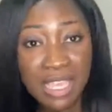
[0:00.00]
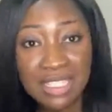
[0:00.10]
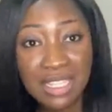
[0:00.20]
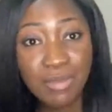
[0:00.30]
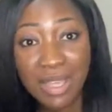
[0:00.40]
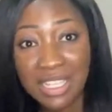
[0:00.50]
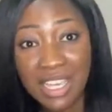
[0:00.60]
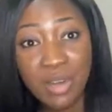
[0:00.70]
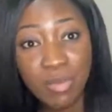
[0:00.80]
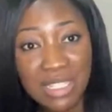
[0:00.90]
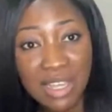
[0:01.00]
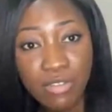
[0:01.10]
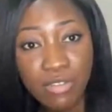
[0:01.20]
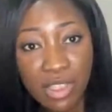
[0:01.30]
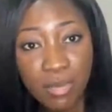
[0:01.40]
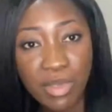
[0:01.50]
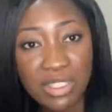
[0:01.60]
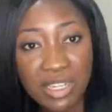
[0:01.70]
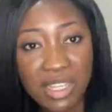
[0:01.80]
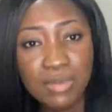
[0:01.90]
getting better and better for the
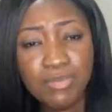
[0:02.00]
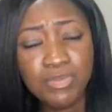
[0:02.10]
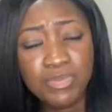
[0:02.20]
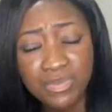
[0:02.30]
business.